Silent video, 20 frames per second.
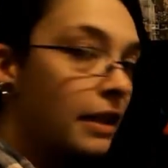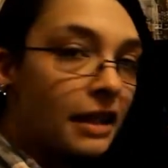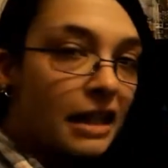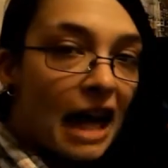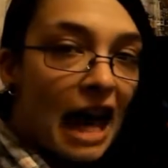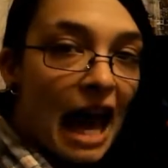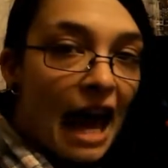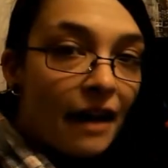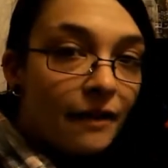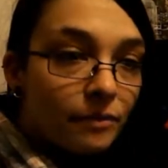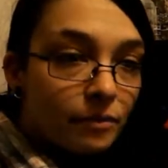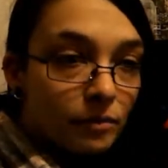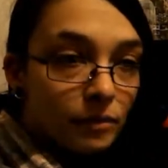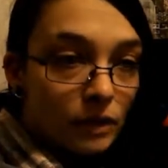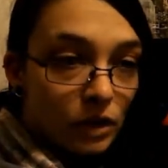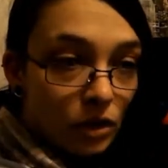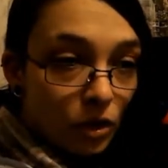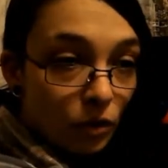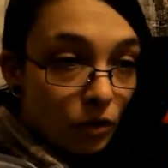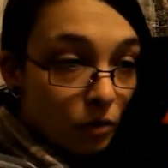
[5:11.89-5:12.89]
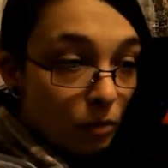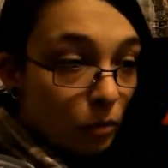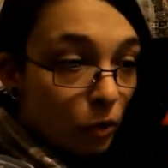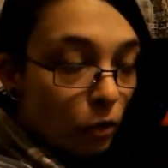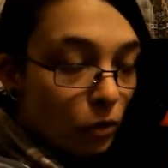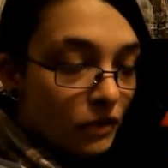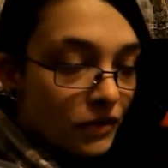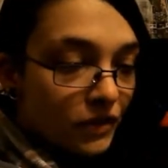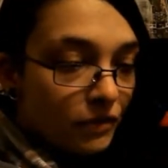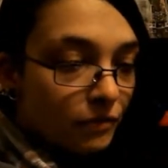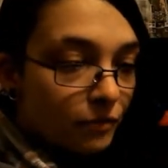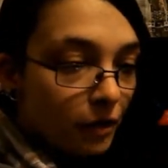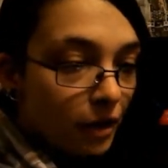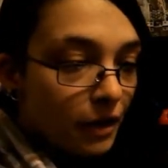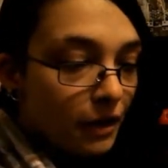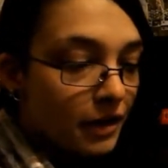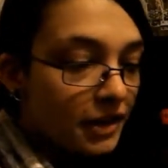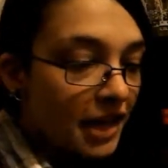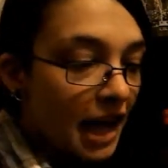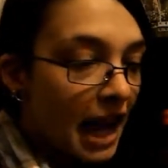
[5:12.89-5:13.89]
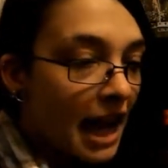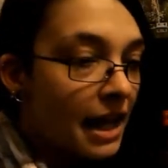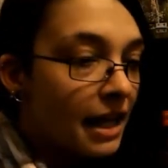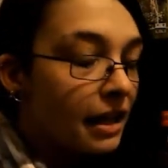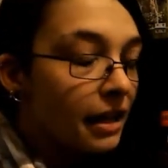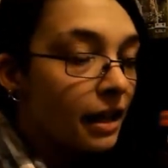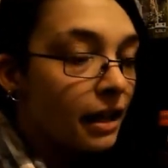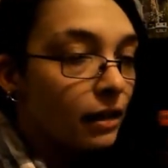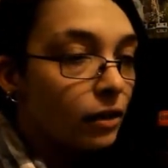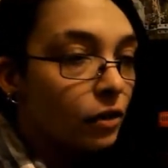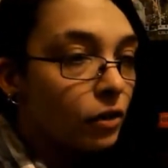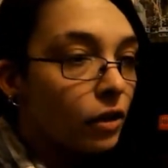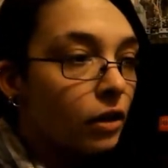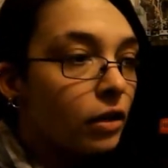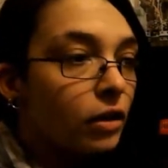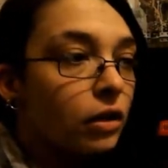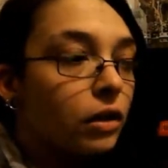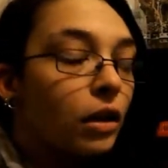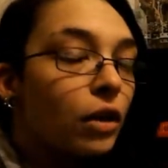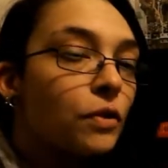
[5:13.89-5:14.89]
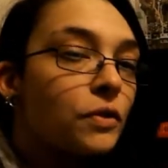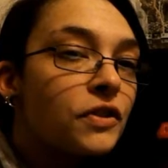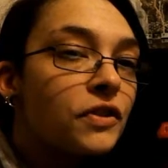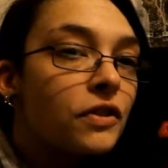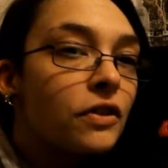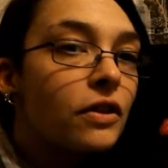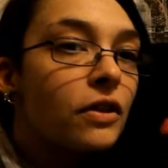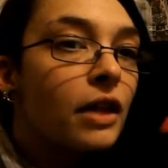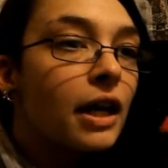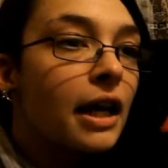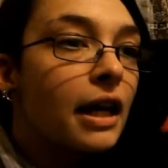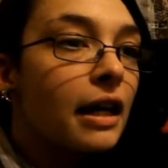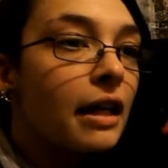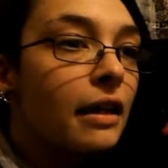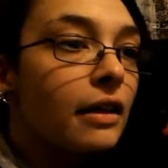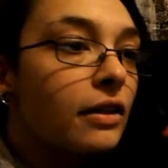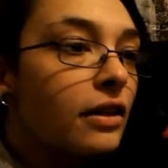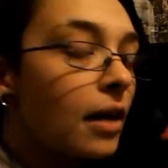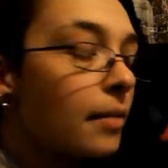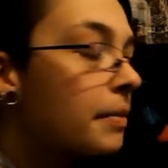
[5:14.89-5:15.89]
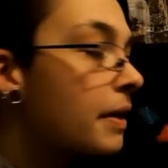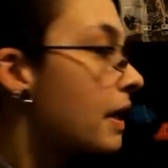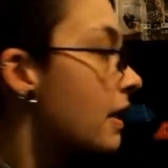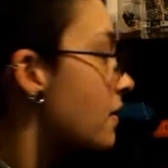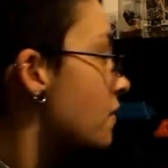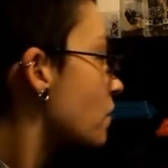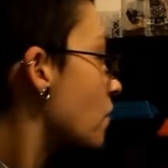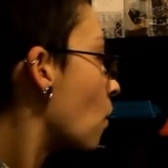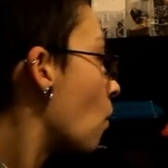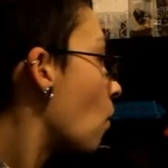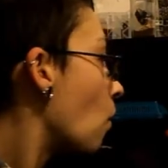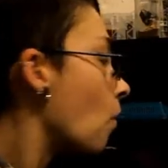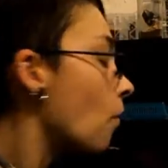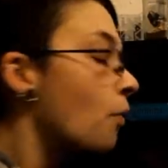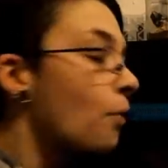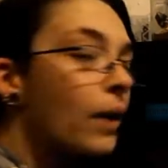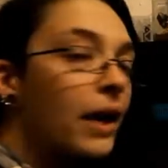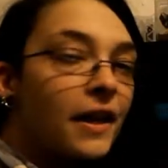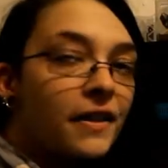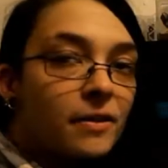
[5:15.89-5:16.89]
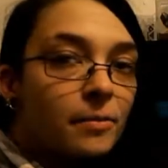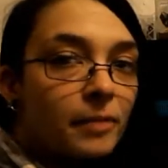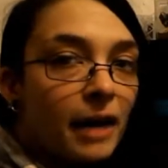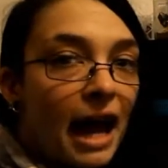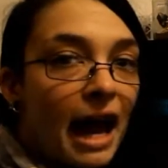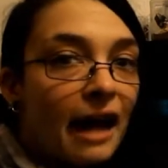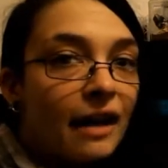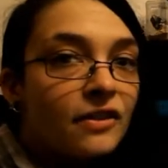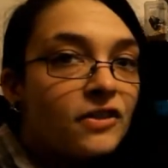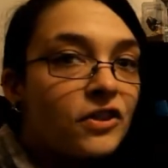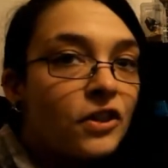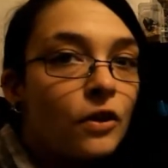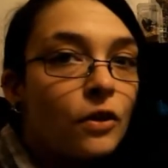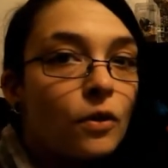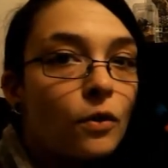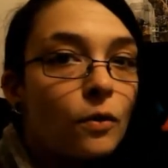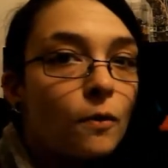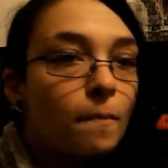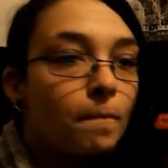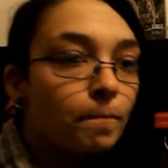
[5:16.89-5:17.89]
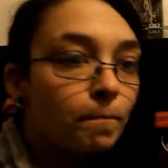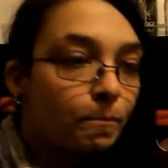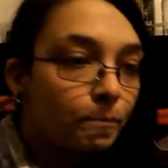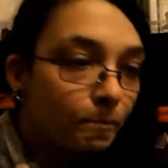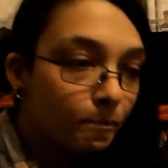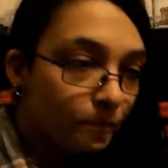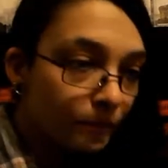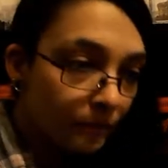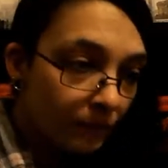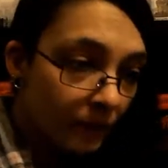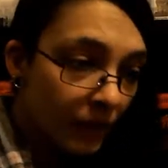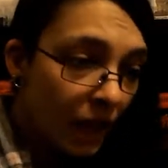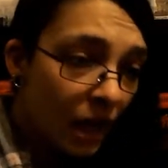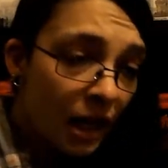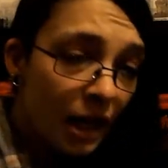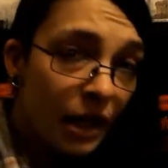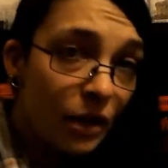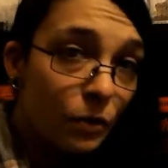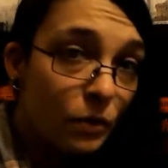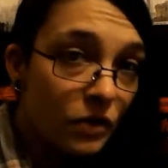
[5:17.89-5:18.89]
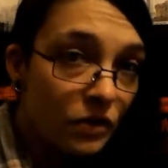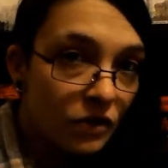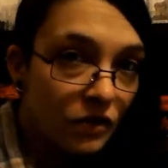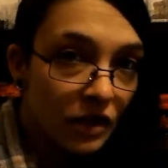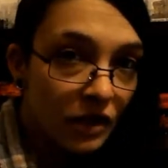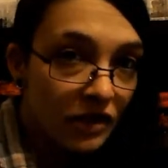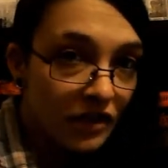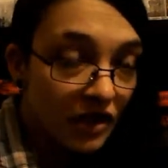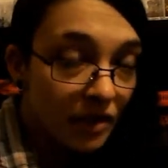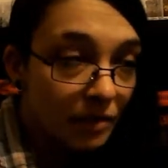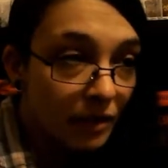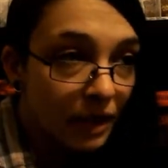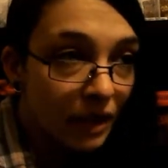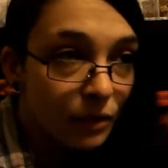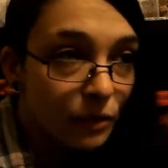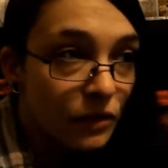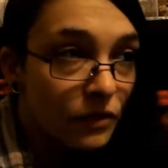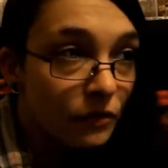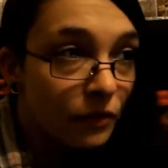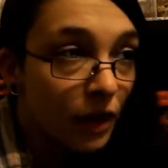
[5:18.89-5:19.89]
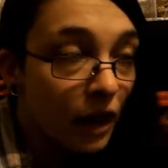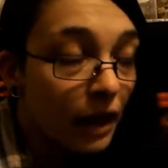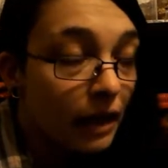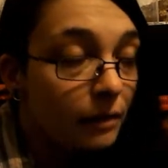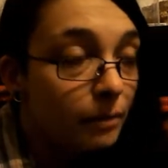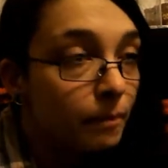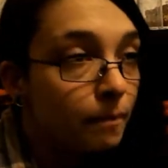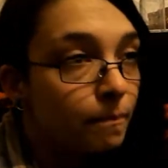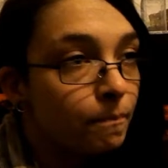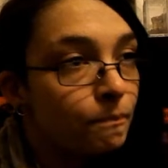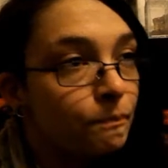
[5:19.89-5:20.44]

that, you know, the molt is in front of the tank, and I look closer, and Cupcake is all the way at the back, so it seemed like it was fine.